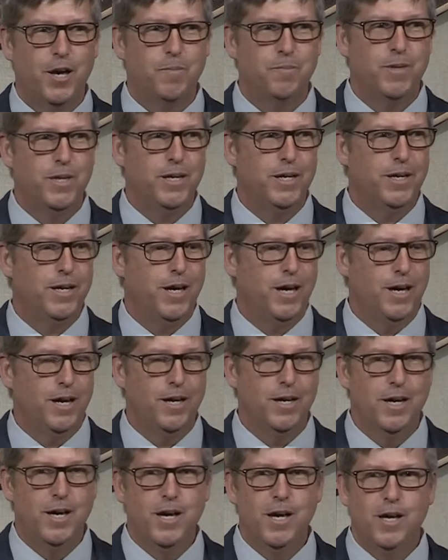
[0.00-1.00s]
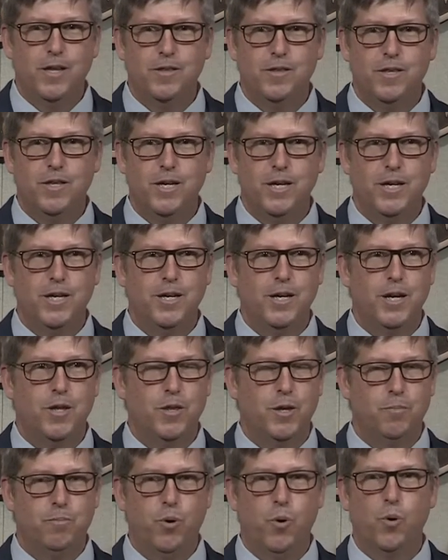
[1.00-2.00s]
the
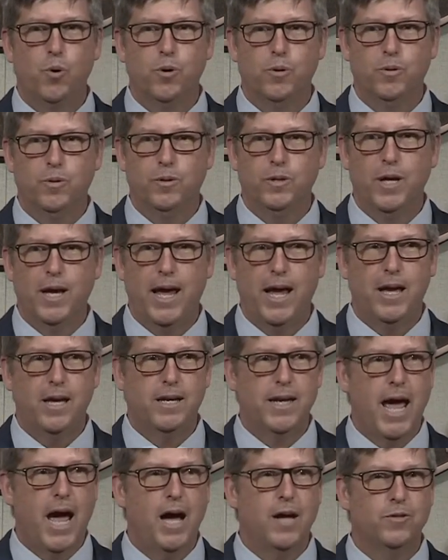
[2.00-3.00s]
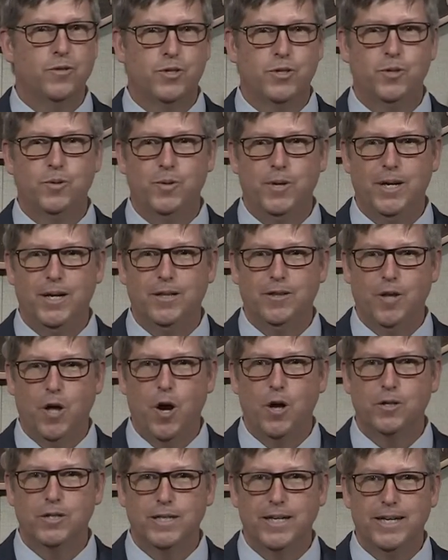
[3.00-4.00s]
portal and how to get
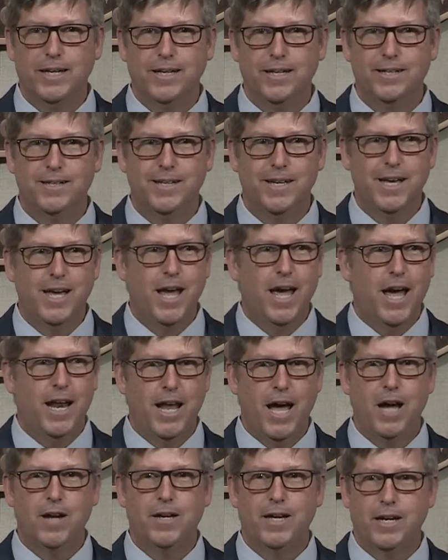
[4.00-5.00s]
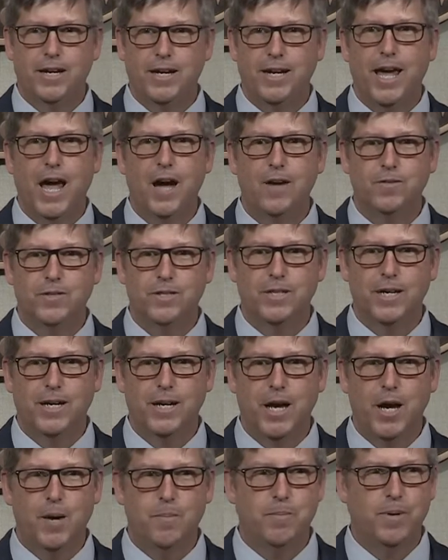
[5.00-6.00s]
logged in and how to get an account set
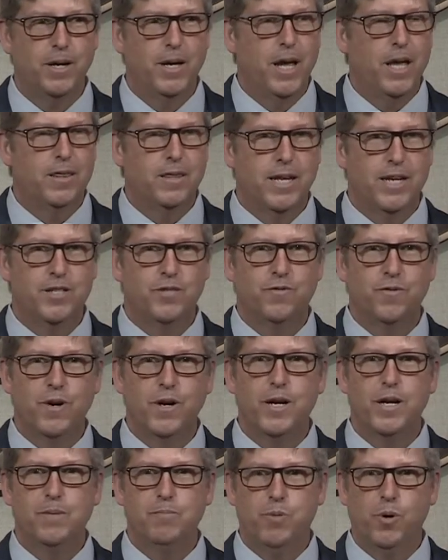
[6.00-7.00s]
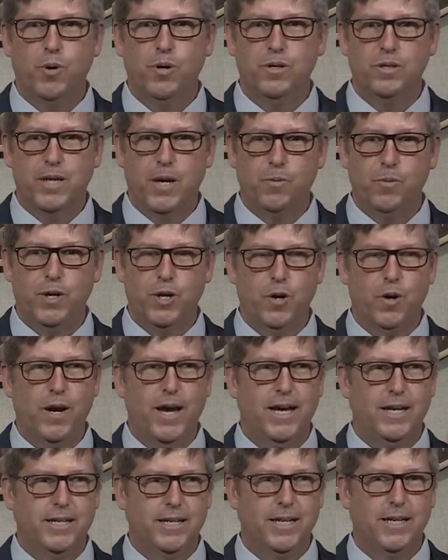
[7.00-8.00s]
up. That is very important that we go
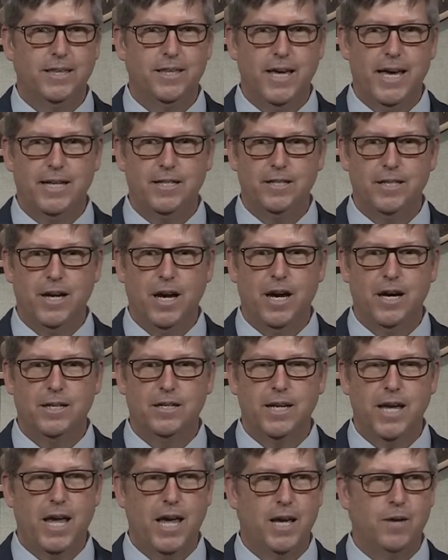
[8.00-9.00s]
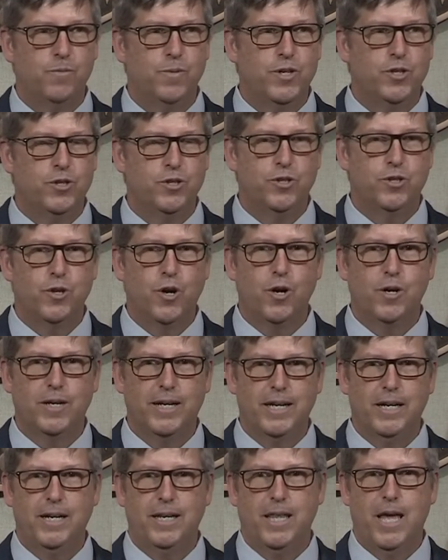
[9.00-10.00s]
ahead and get that done and we start
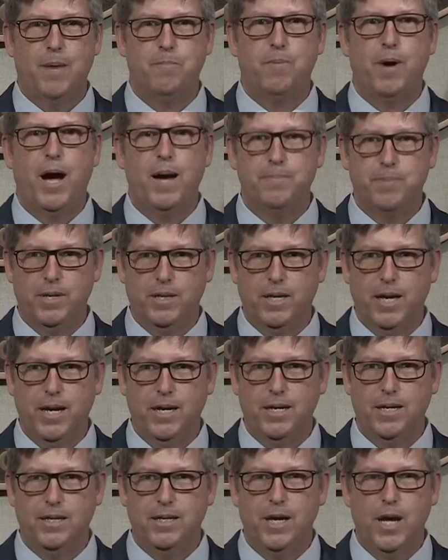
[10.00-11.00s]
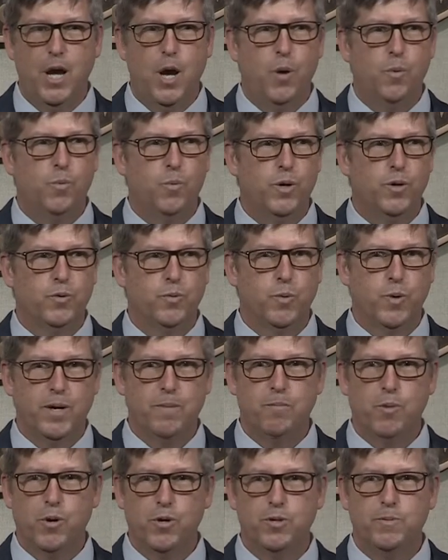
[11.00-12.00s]
getting that populated with
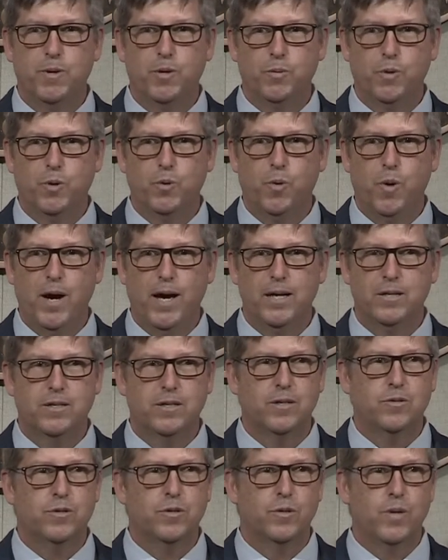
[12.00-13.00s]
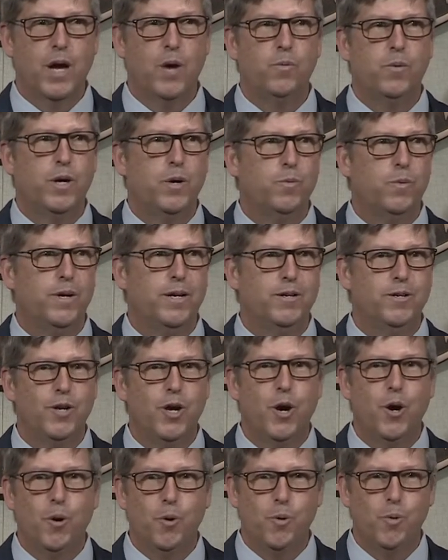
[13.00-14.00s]
reimbursement requests, so that way we
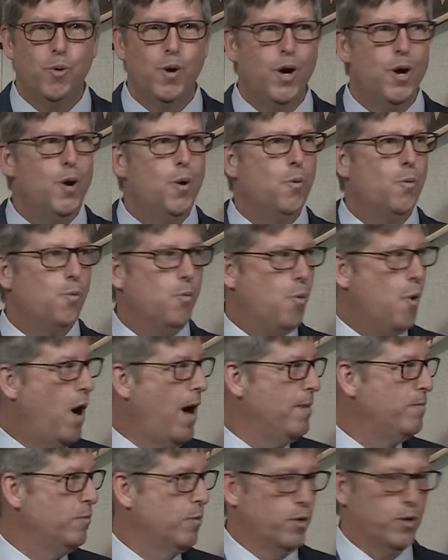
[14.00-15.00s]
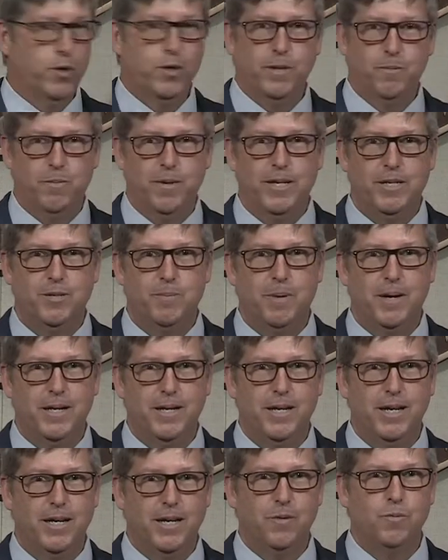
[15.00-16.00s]
know what we're going to be
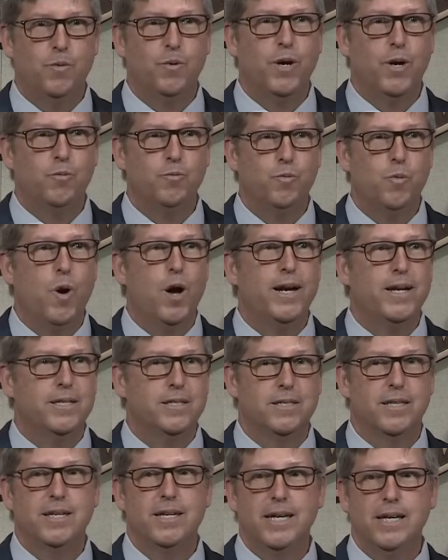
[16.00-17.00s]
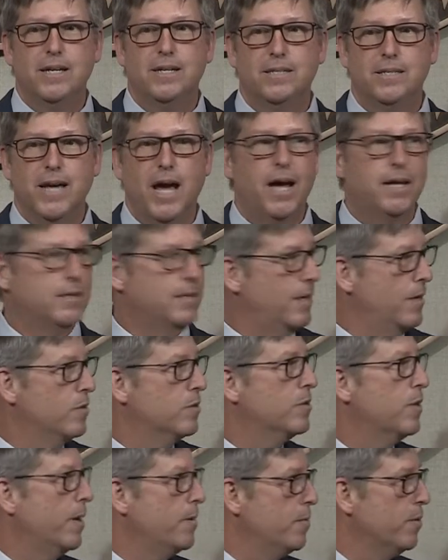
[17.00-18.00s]
spending and what is the need is out there.
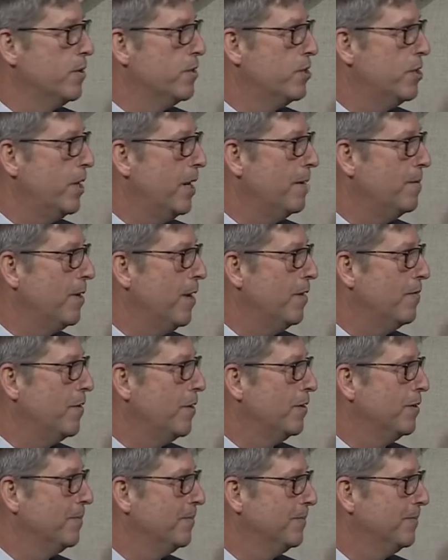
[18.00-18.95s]
So I appreciate it, Governor.